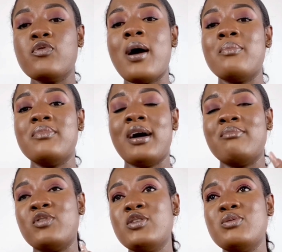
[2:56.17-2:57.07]
I'm
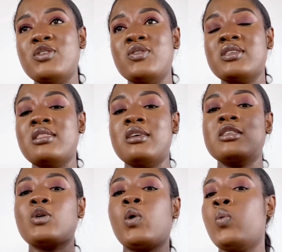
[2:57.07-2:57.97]
going to be using this
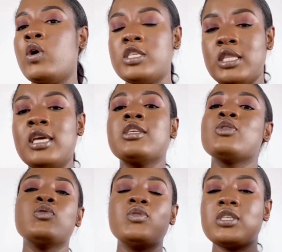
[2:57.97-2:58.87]
on wash days
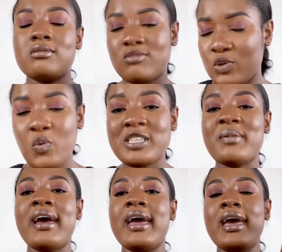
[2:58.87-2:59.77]
to wash my
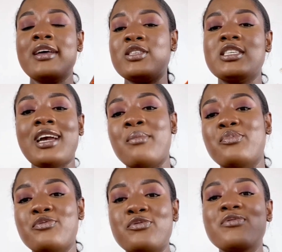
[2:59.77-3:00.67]
hair, to
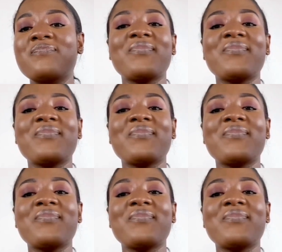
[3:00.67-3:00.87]
shampoo.